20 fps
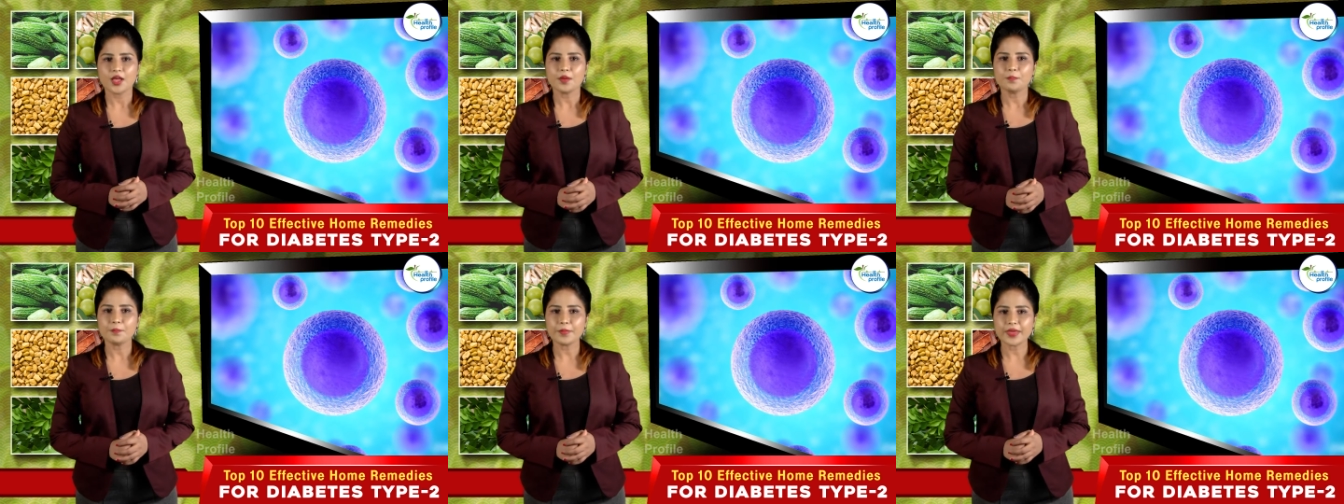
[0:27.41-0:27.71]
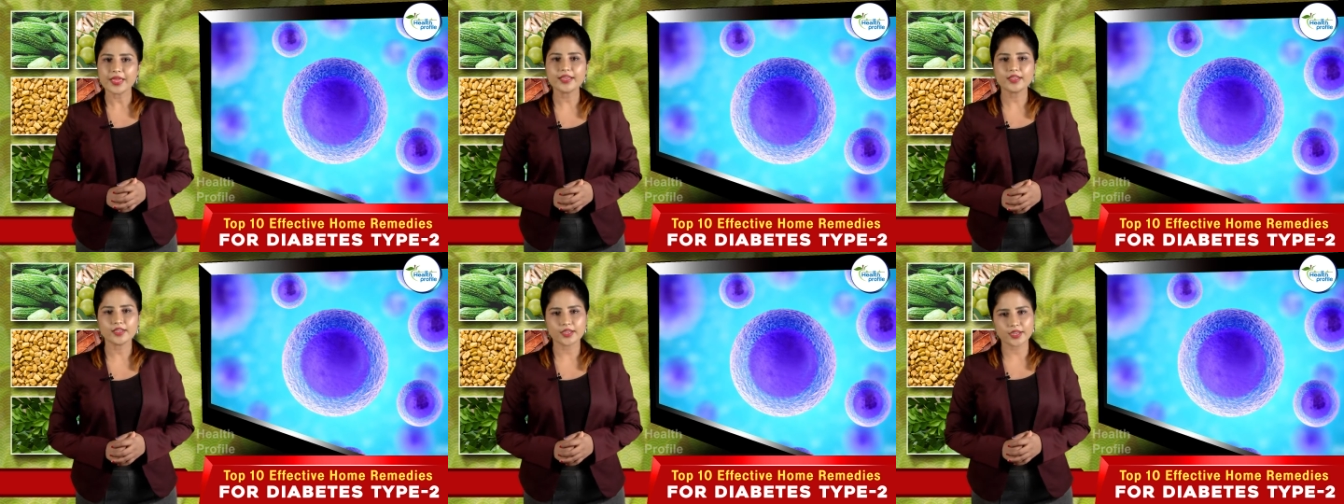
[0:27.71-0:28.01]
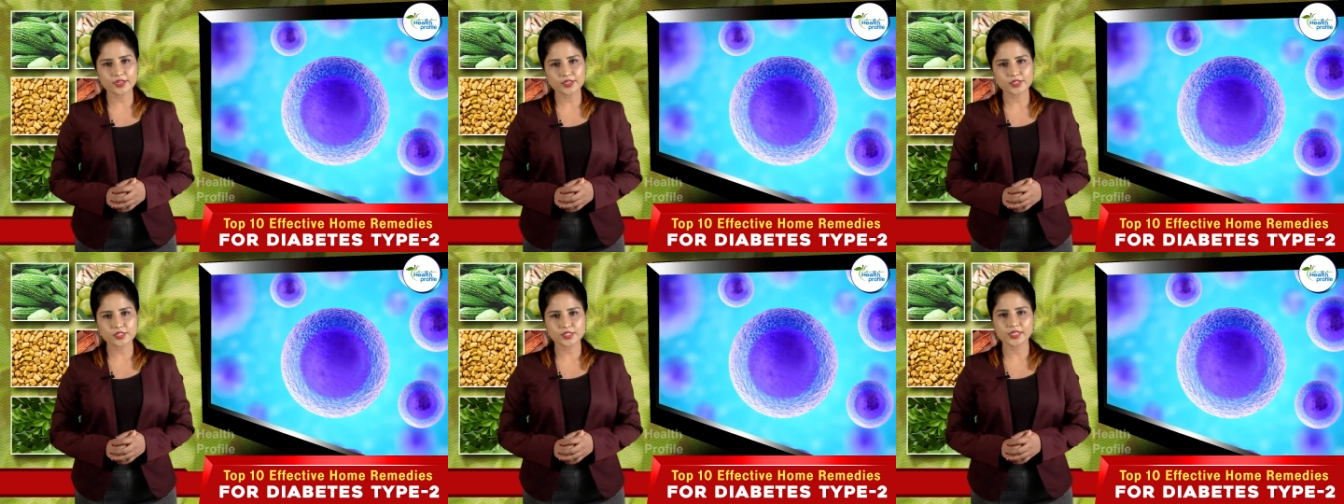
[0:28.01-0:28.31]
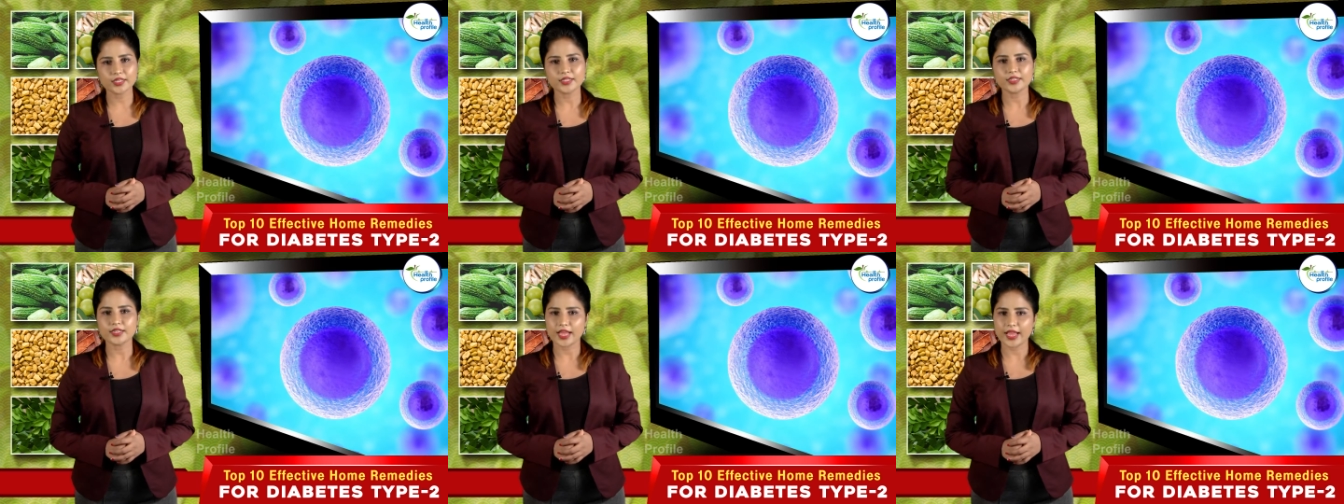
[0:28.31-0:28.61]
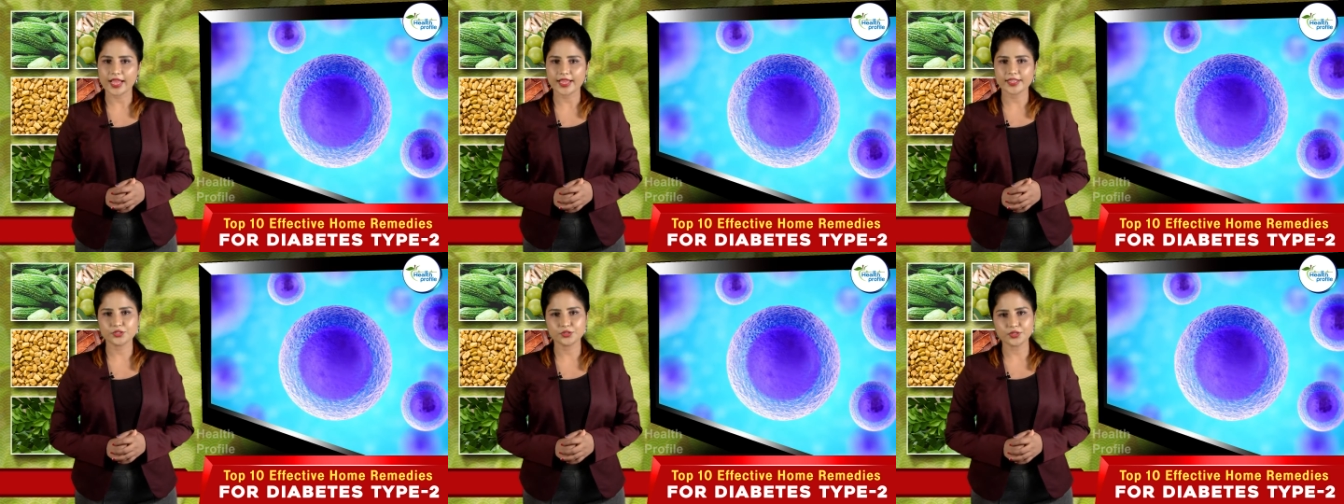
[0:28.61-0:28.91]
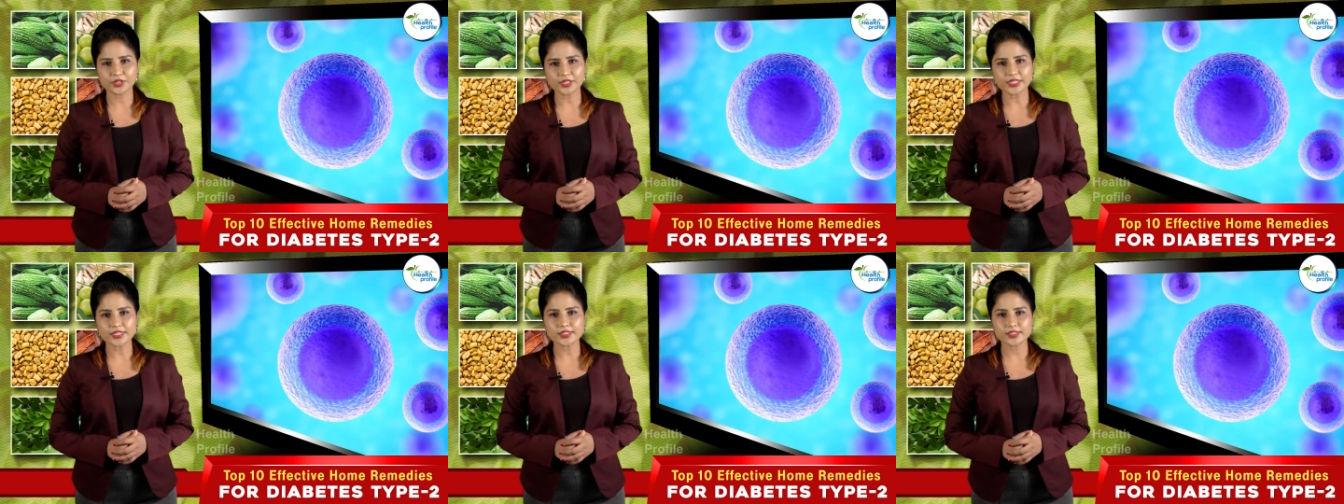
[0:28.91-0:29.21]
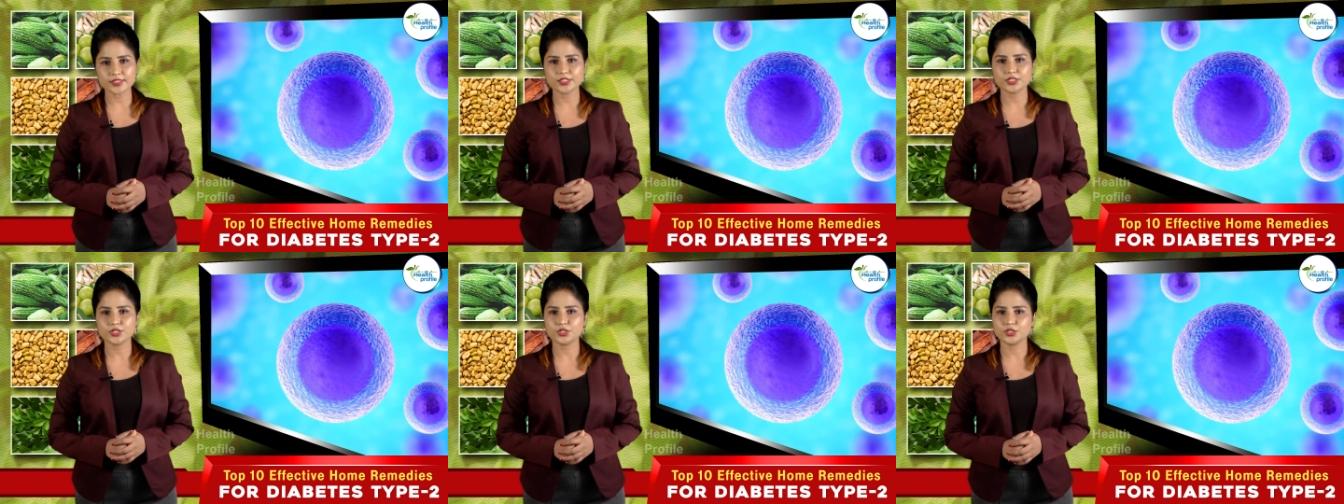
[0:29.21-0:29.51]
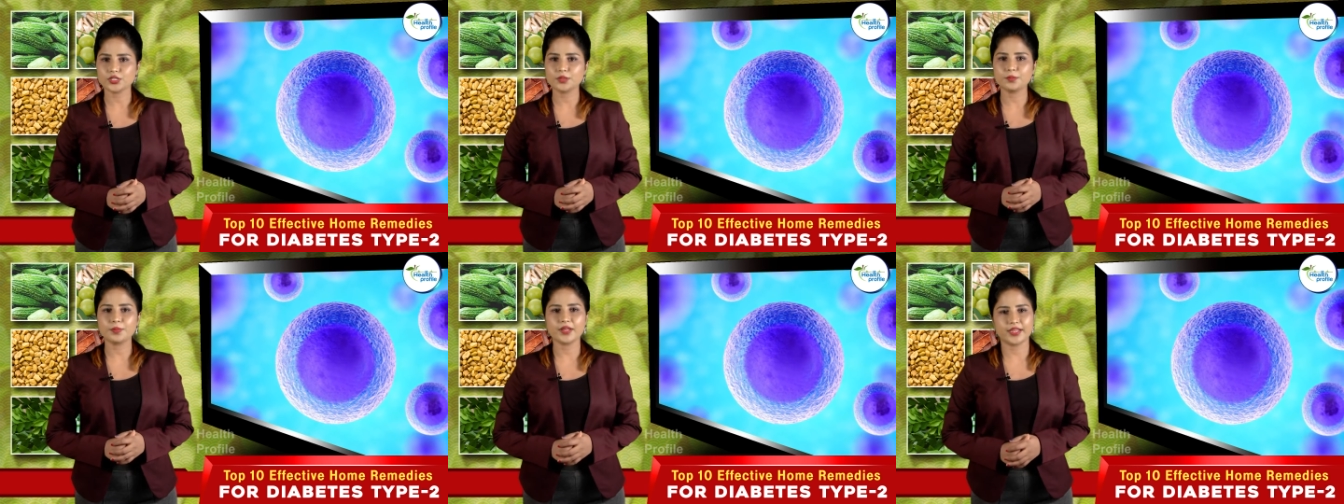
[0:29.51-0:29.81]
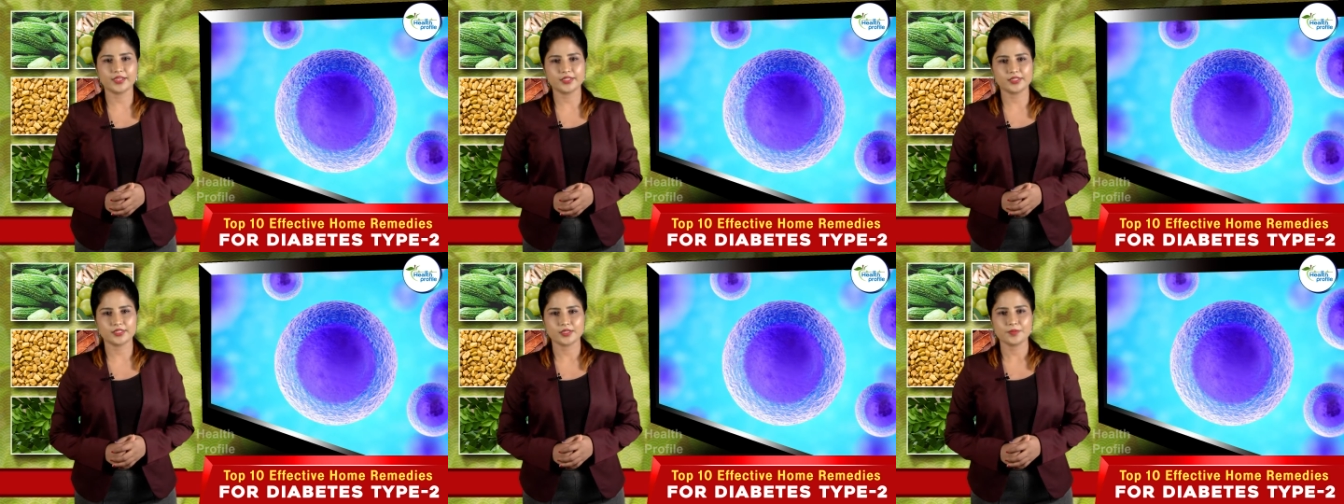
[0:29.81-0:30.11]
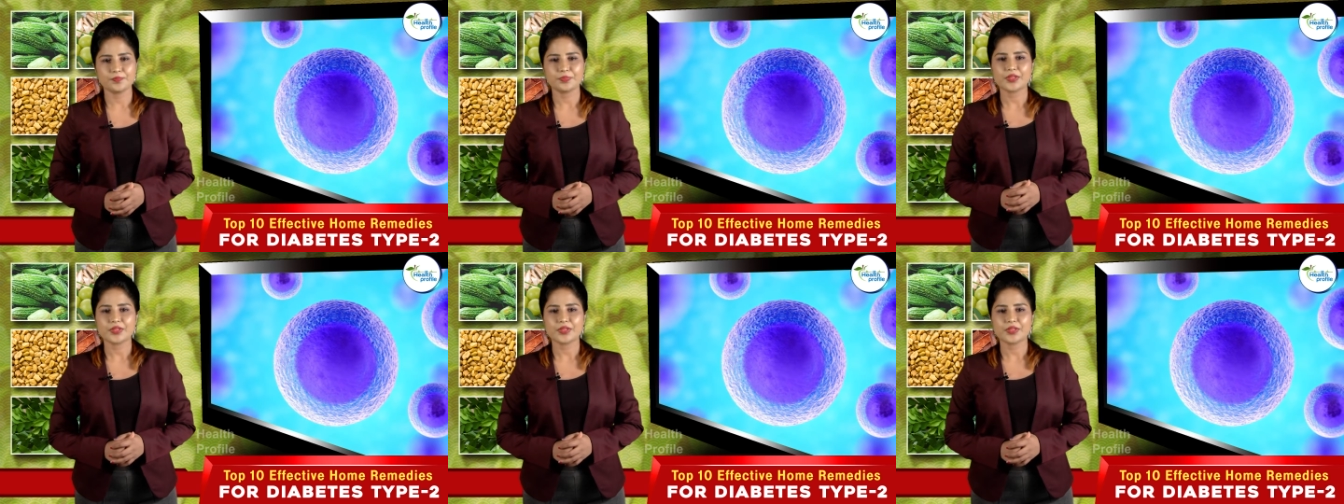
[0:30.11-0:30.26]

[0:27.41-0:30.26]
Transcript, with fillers: make insulin and release it to the blood.